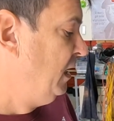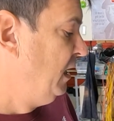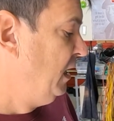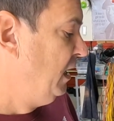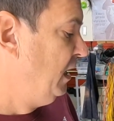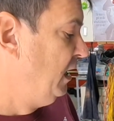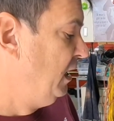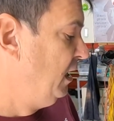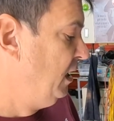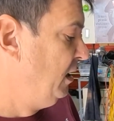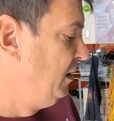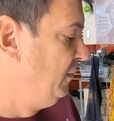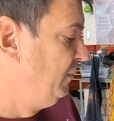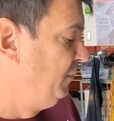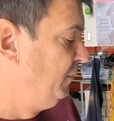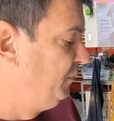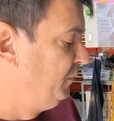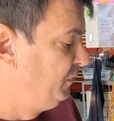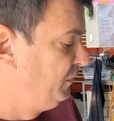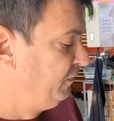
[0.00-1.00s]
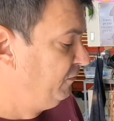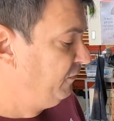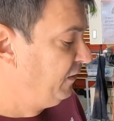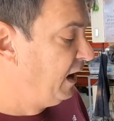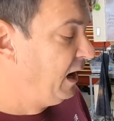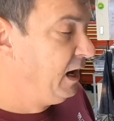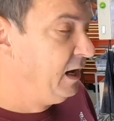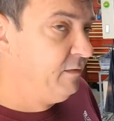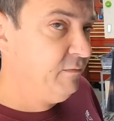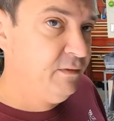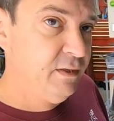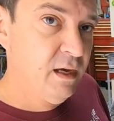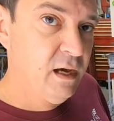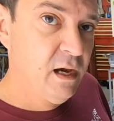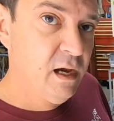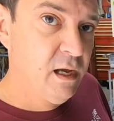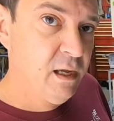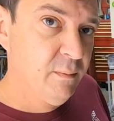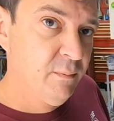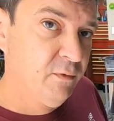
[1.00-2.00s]
5
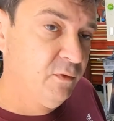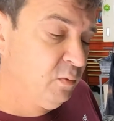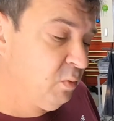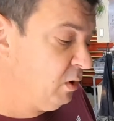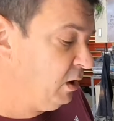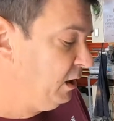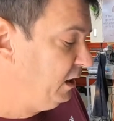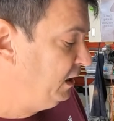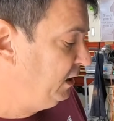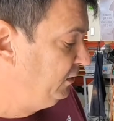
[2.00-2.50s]
times what